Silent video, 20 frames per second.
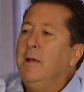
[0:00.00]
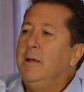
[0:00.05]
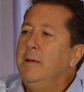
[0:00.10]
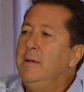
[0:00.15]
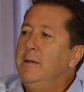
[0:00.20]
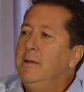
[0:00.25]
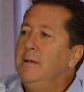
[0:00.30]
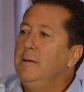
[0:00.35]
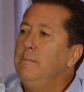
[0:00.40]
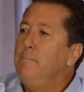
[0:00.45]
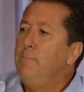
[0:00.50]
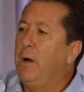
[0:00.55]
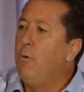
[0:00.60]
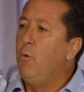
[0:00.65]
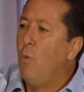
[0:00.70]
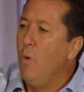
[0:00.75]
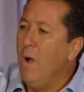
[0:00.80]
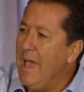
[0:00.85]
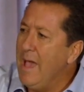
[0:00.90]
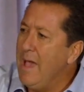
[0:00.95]
But
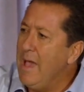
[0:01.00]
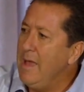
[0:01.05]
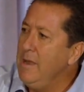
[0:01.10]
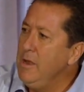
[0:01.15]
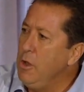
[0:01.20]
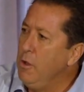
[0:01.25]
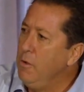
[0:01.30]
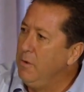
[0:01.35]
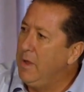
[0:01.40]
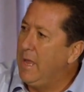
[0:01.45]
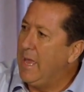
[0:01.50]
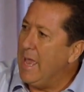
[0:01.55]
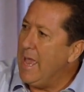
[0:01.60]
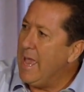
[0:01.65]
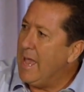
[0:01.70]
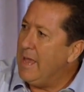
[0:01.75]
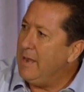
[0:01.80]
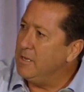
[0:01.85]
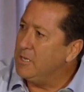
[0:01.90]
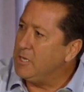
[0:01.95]
when you
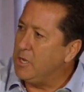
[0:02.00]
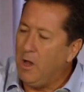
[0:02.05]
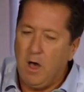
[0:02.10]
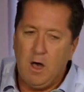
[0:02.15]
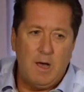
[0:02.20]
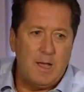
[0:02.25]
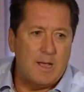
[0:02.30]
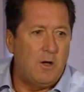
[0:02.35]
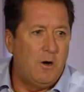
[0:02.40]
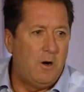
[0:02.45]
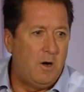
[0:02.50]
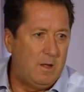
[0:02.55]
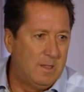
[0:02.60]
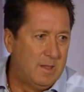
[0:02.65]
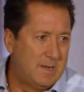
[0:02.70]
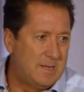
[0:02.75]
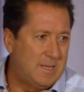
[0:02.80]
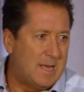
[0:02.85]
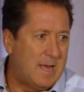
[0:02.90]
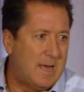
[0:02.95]
can't talk all
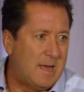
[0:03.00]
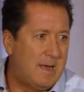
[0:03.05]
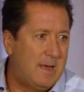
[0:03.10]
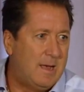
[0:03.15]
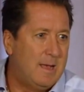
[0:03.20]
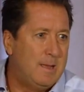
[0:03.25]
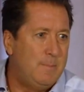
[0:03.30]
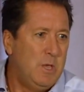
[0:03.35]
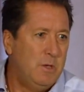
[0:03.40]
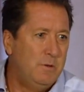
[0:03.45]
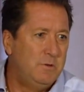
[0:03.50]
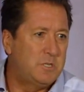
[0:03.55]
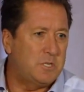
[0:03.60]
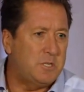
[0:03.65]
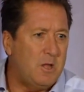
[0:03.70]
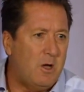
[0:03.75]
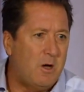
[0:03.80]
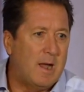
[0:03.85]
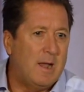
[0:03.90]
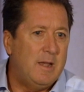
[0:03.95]
the time, you
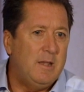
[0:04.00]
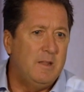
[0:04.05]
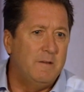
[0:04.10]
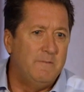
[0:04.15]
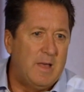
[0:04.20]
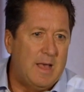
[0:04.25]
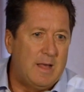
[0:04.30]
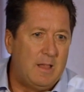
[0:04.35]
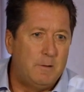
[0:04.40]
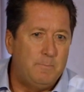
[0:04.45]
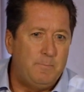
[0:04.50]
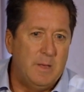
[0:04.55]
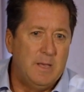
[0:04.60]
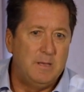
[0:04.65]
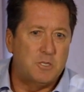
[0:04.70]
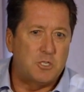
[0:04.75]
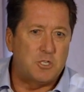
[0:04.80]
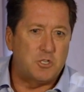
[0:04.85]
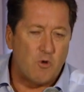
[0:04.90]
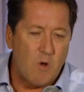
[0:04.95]
start developing
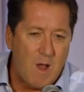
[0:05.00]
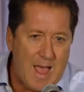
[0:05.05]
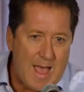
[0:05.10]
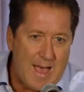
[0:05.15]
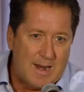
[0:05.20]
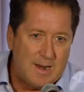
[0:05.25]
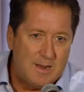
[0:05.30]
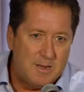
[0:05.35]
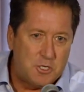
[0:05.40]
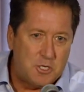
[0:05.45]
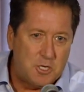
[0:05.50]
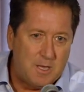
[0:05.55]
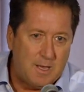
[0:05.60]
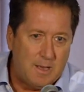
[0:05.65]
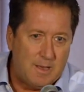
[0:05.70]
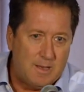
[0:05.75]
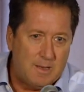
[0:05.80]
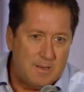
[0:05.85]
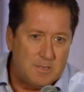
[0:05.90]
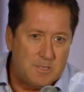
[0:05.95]

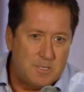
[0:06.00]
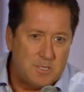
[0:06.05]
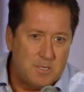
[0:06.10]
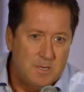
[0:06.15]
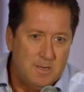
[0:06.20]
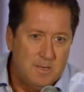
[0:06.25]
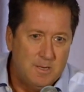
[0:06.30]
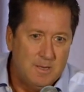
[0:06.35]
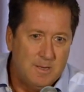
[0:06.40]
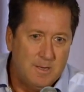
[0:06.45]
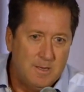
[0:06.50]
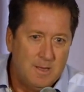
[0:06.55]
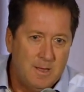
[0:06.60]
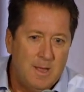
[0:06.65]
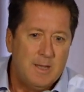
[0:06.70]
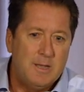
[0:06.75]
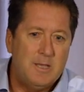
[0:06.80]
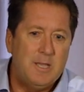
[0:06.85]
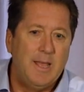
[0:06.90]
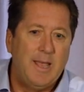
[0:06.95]
strategies
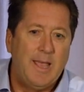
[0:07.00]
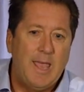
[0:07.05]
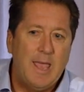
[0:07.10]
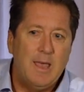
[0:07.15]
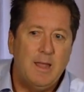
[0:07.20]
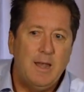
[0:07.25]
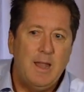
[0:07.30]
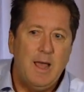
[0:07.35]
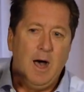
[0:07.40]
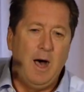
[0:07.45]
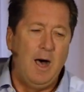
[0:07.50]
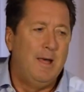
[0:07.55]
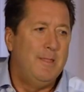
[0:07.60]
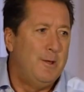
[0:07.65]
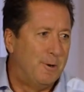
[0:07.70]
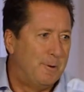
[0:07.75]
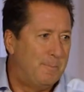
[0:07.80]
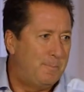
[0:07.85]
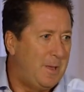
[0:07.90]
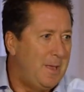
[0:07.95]
to get
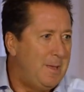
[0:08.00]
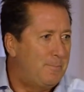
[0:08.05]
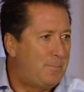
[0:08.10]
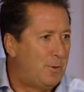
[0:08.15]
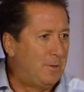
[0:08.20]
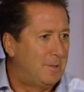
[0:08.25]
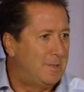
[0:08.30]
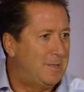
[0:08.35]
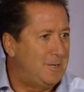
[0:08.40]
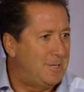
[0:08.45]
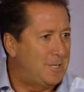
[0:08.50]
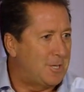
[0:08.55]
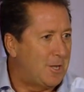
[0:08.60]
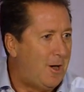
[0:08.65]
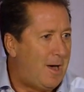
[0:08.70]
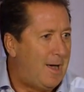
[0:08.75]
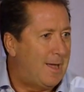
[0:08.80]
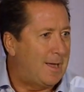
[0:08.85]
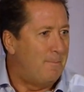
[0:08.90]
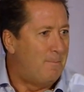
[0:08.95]
other people to
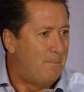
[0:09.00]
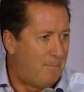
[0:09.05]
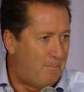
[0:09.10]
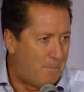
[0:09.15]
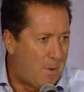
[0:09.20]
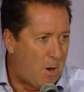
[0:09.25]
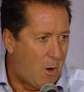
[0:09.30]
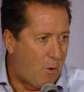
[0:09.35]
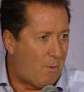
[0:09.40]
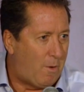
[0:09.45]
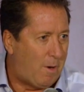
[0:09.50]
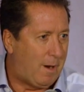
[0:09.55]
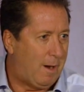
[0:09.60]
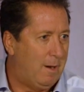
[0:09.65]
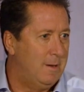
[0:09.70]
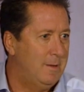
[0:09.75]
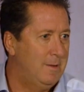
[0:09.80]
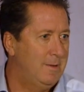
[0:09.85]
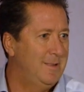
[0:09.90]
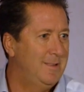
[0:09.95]
talk
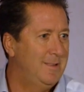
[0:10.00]
more.